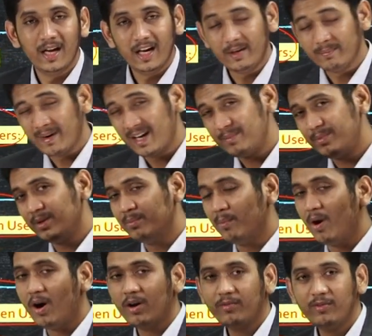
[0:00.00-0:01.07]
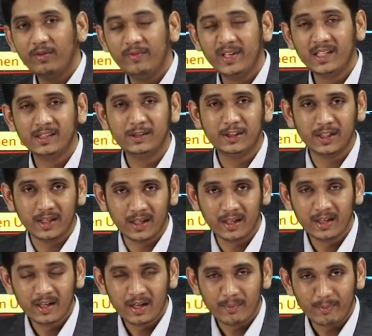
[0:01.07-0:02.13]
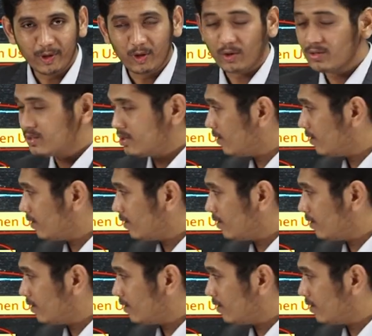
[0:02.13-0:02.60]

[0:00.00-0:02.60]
It might be morphed picture because